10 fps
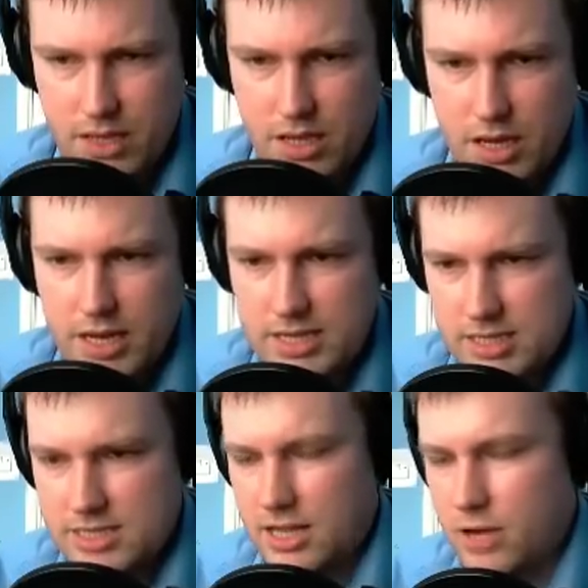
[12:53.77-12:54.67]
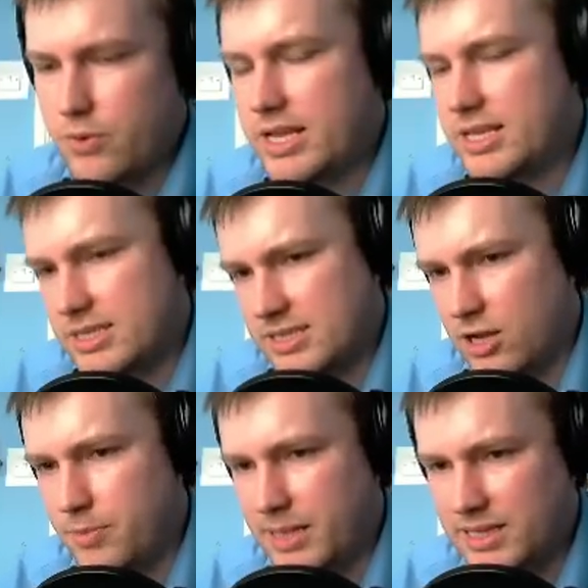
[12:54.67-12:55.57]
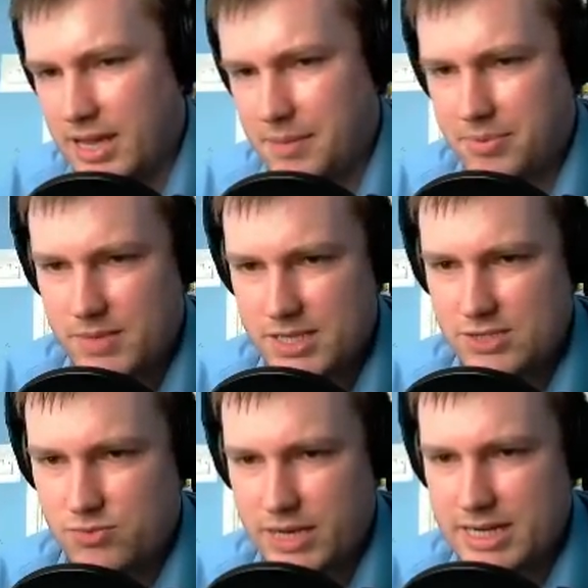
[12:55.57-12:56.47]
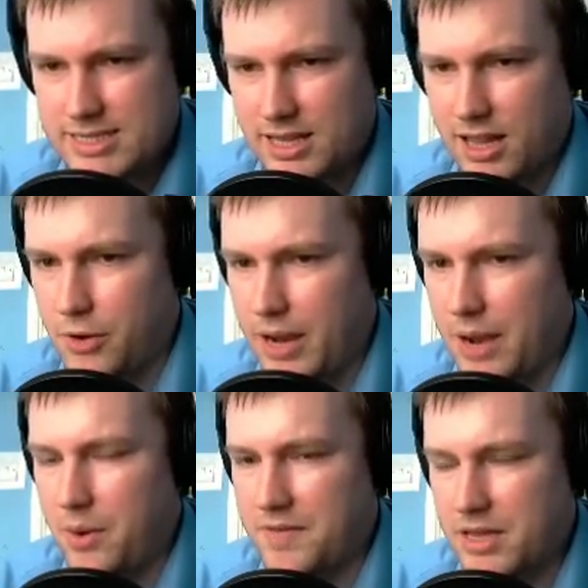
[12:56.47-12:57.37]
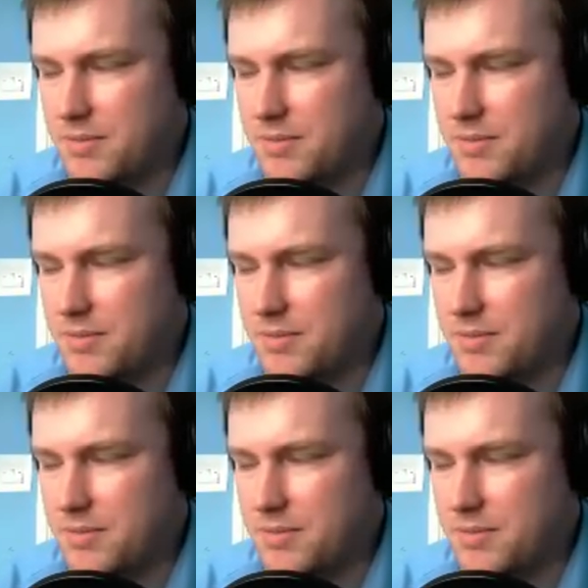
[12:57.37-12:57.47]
It is a slow build-up. This is really slow. However...